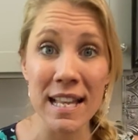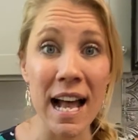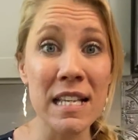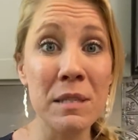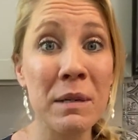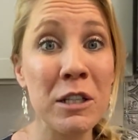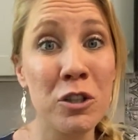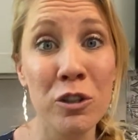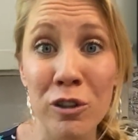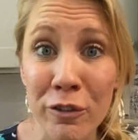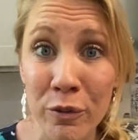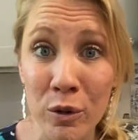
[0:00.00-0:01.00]
last me 2
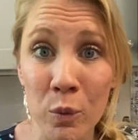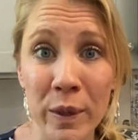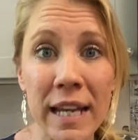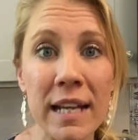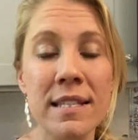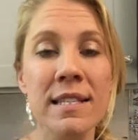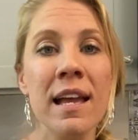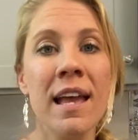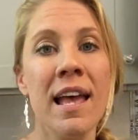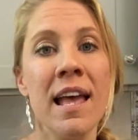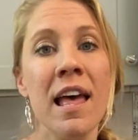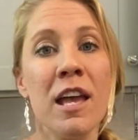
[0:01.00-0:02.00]
to 4 weeks.
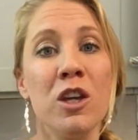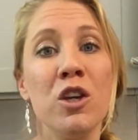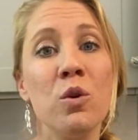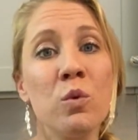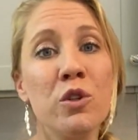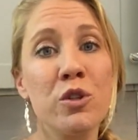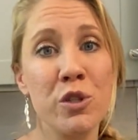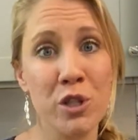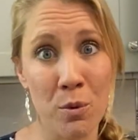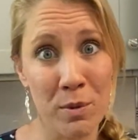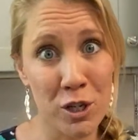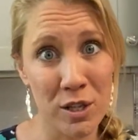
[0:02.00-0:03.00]
You will do
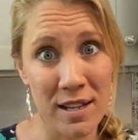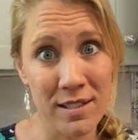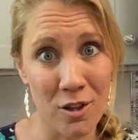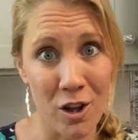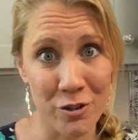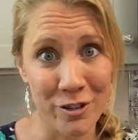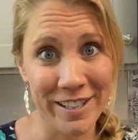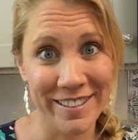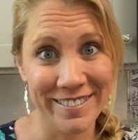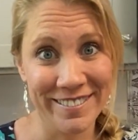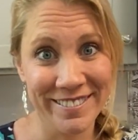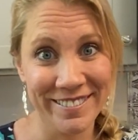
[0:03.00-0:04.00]
so much less laundry.
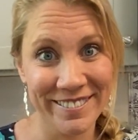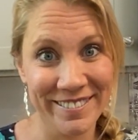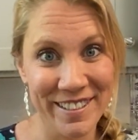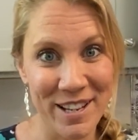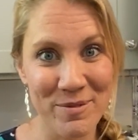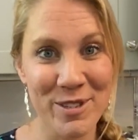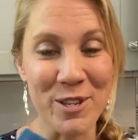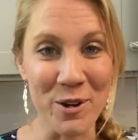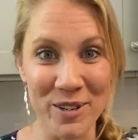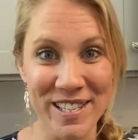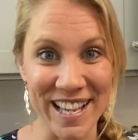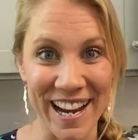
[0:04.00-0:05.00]
I'm so
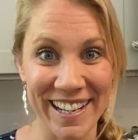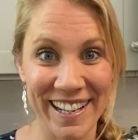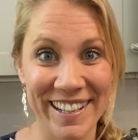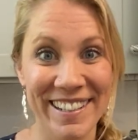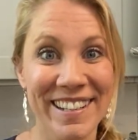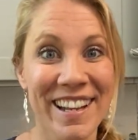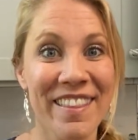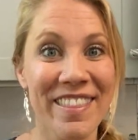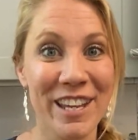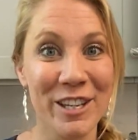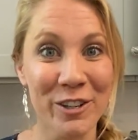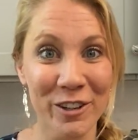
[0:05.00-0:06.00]
excited
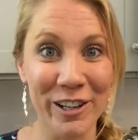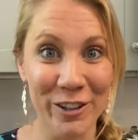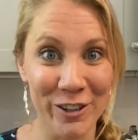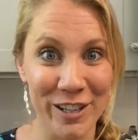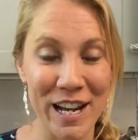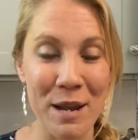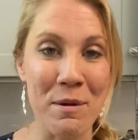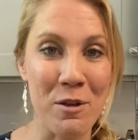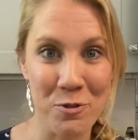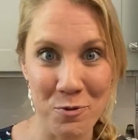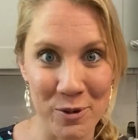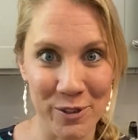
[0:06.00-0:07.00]
that you're learning
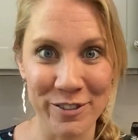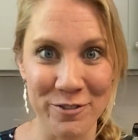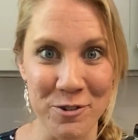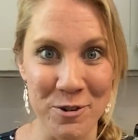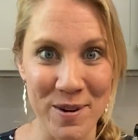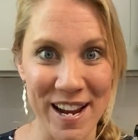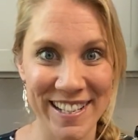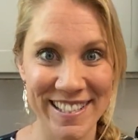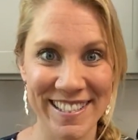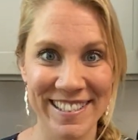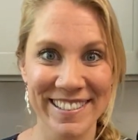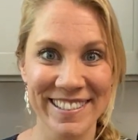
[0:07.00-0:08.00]
about the world of Norwex.